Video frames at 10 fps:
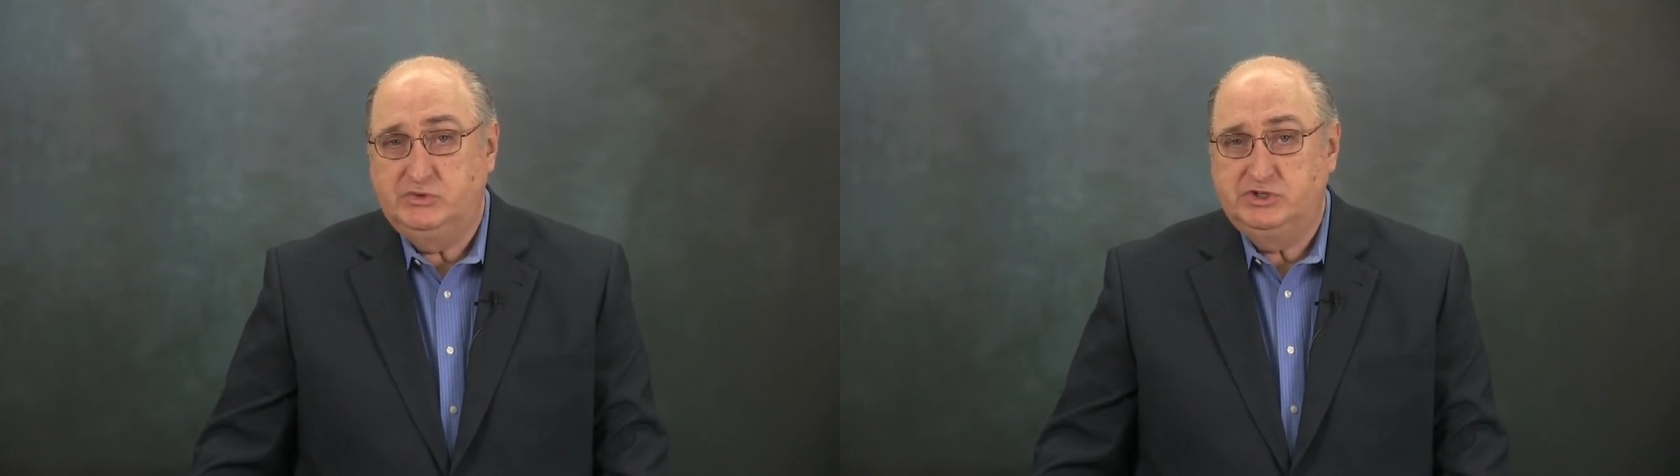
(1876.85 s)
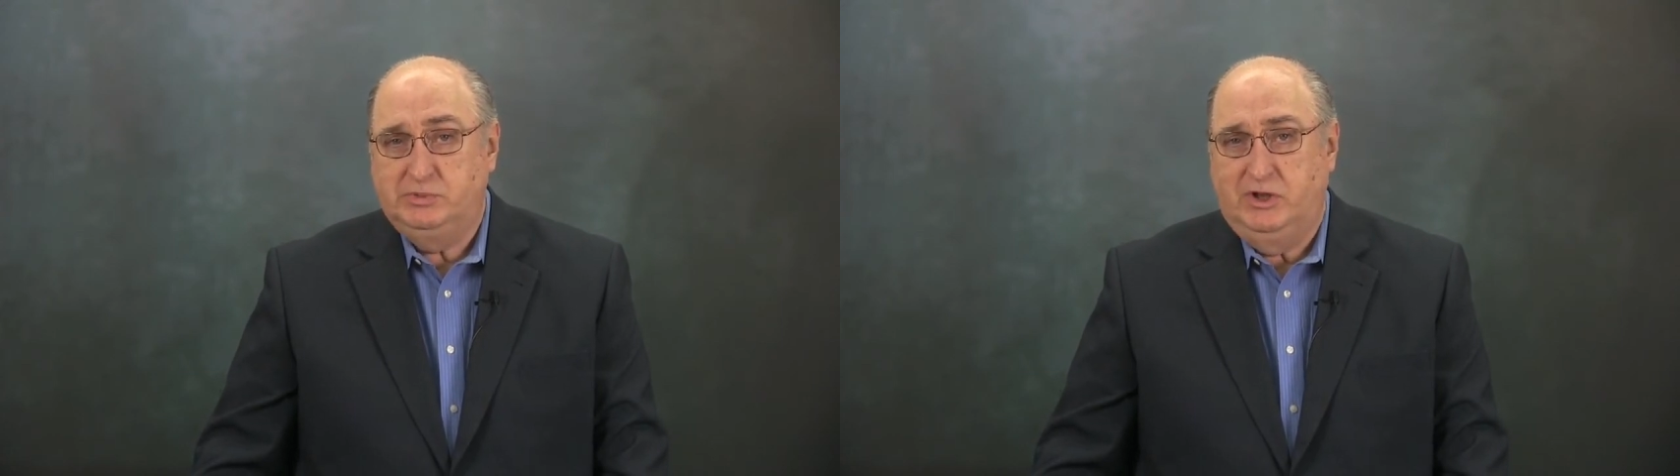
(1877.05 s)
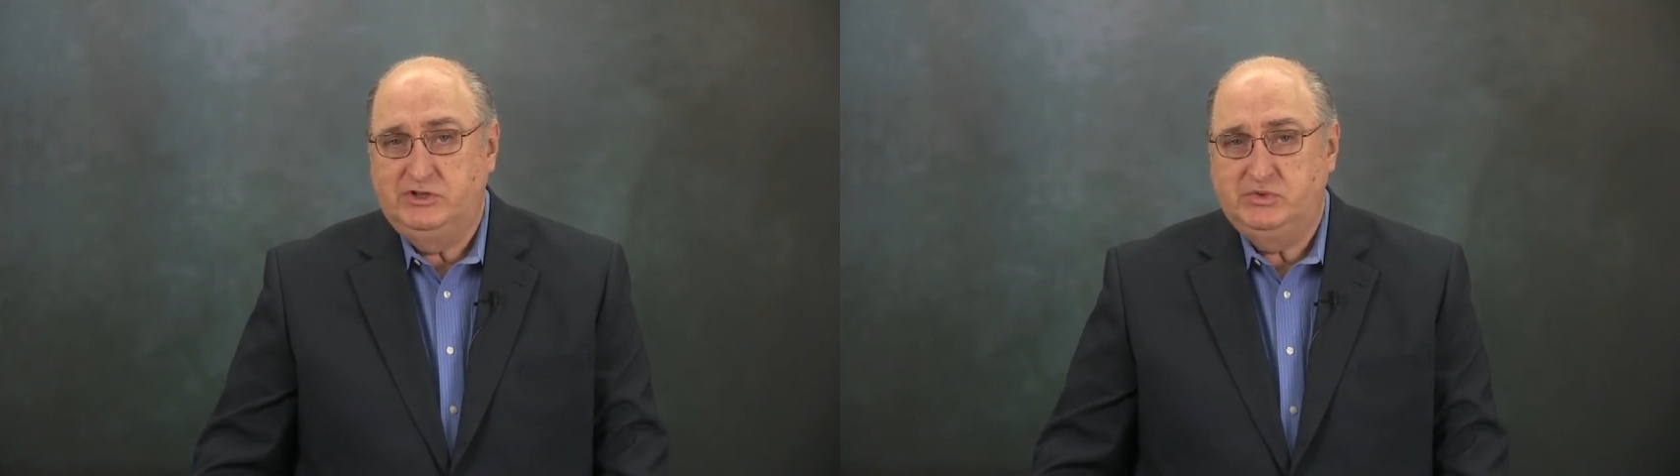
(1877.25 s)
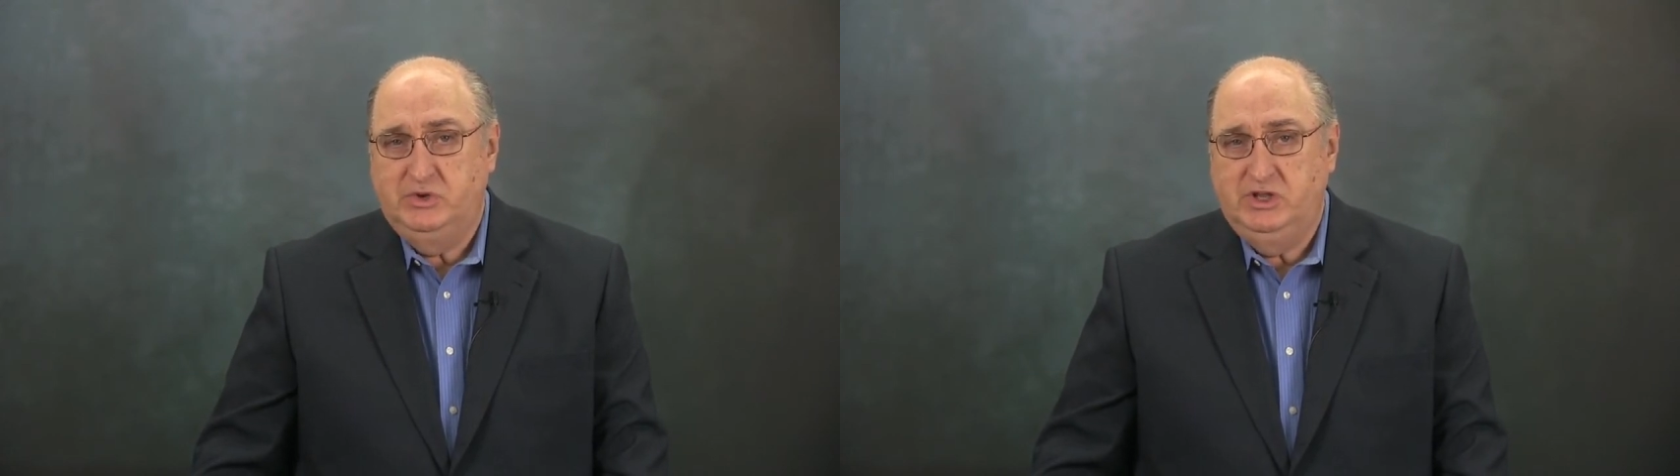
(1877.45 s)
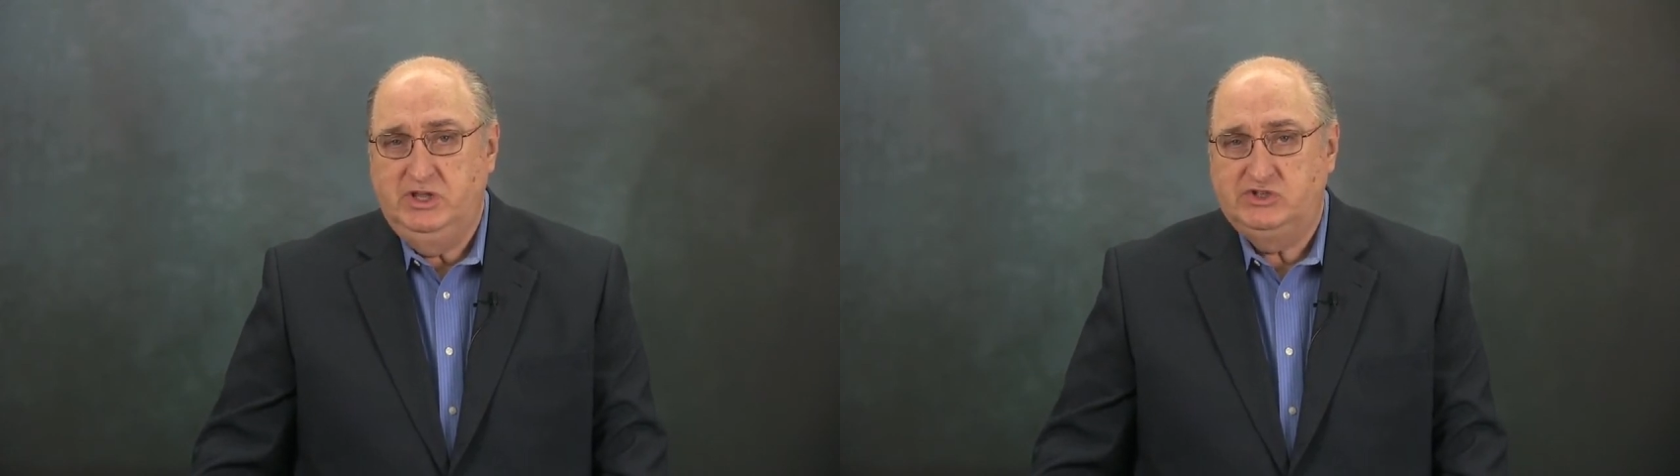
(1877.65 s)
response
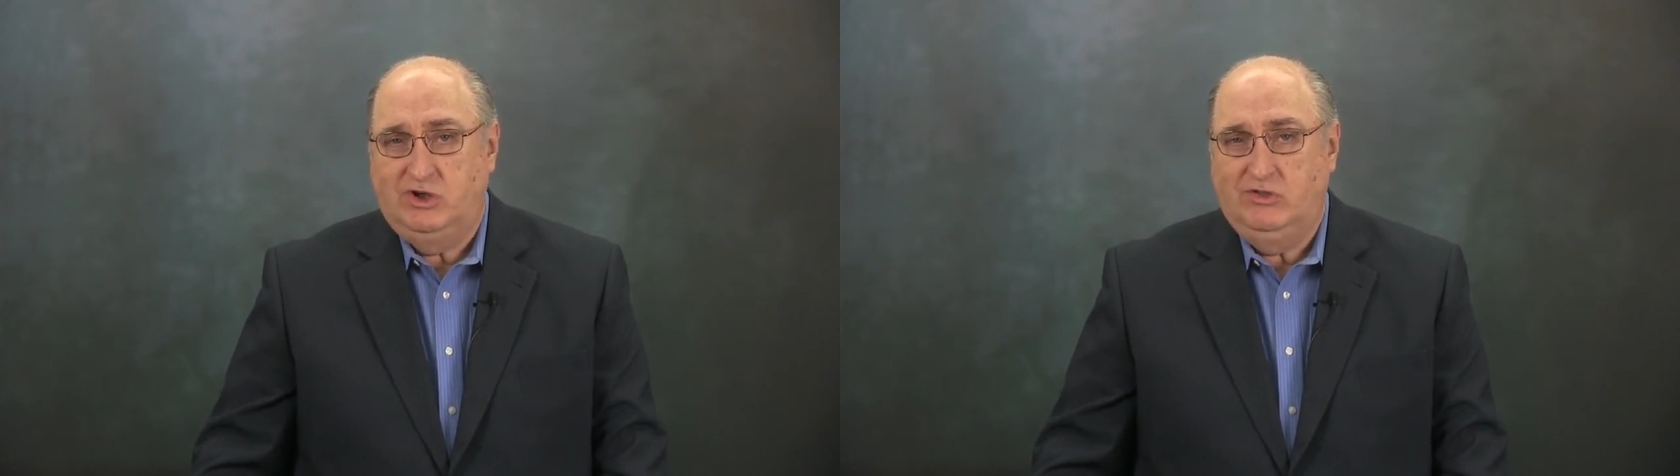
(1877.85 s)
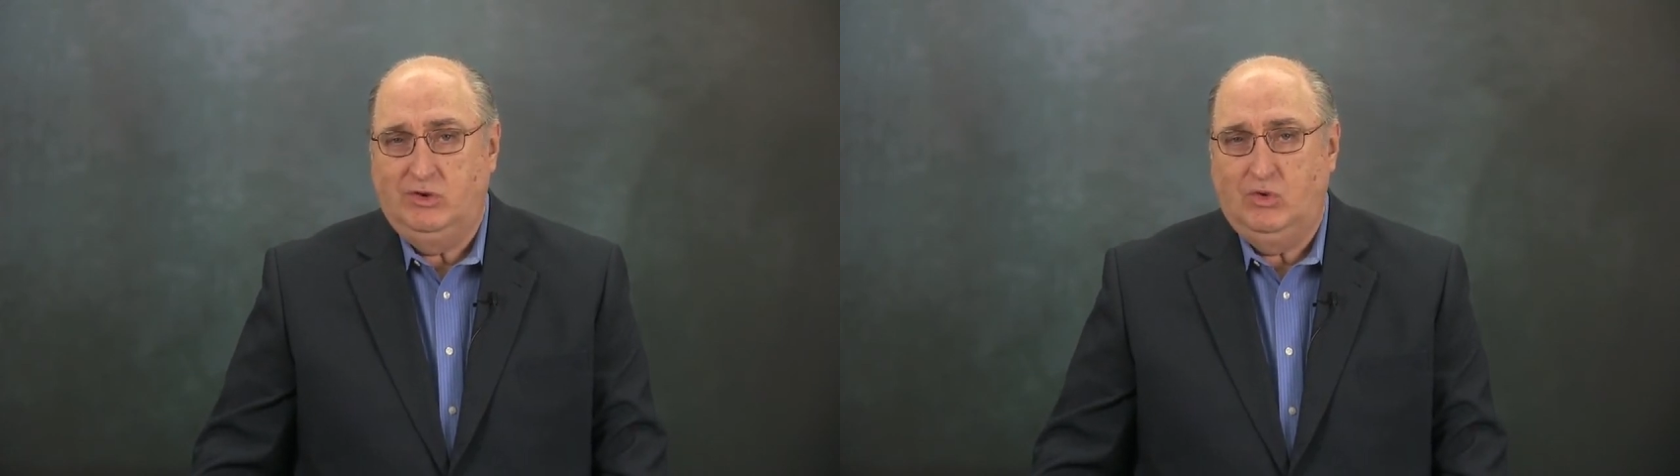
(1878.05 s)
when he saw the